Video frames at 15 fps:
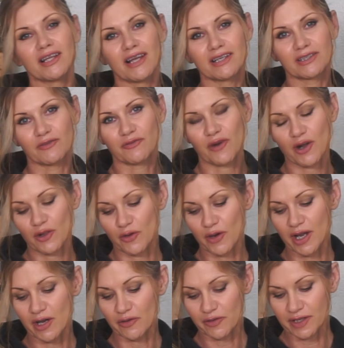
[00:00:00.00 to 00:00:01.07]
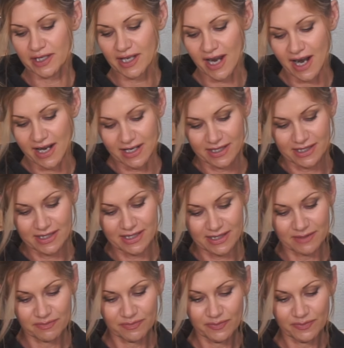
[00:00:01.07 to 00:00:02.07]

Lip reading: like to follow a healthy diet is,